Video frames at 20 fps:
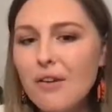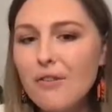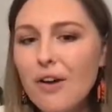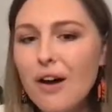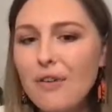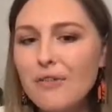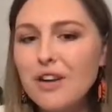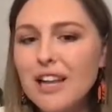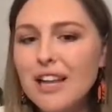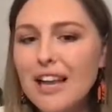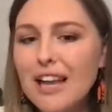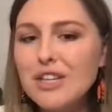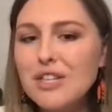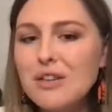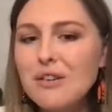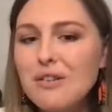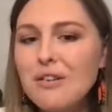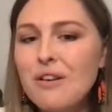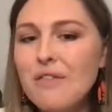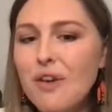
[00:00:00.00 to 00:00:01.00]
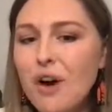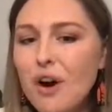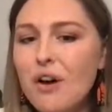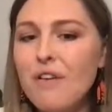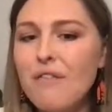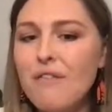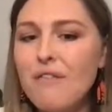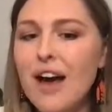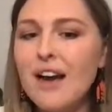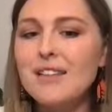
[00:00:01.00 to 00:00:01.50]
of collection of
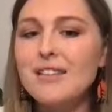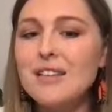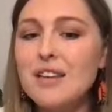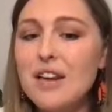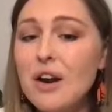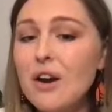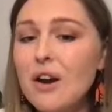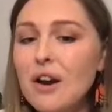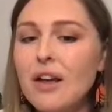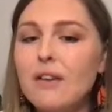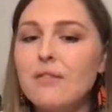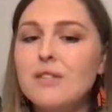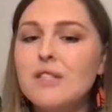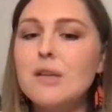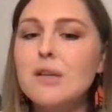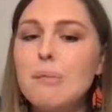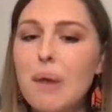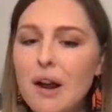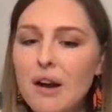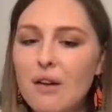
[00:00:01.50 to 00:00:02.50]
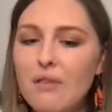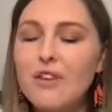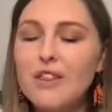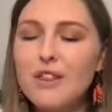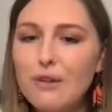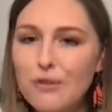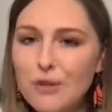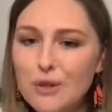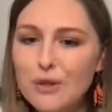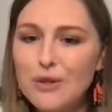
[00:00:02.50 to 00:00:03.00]
artifacts and narratives to benefit
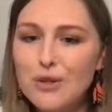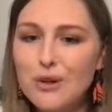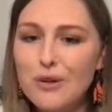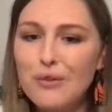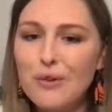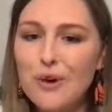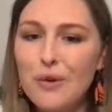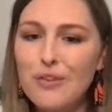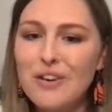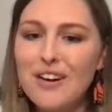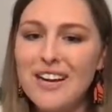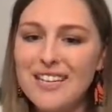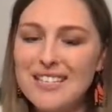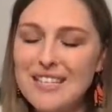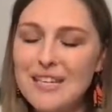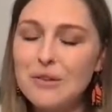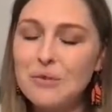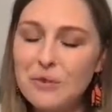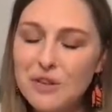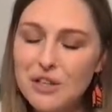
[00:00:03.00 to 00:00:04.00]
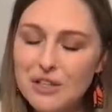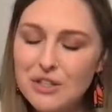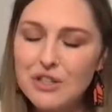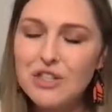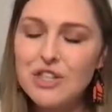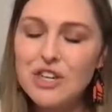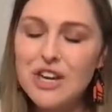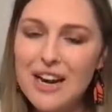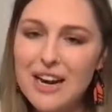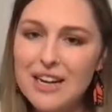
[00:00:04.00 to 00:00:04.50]
the future of COVID-19
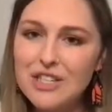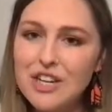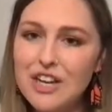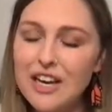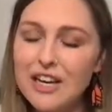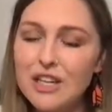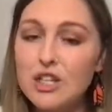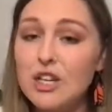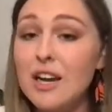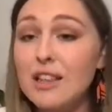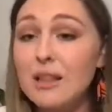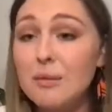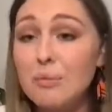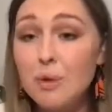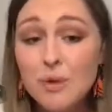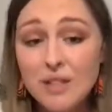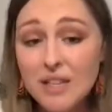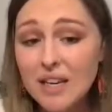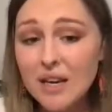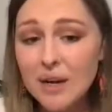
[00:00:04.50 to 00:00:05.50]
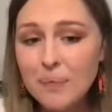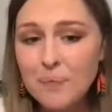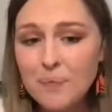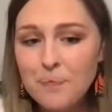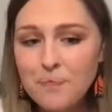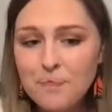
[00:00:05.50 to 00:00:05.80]
research and education at the museum?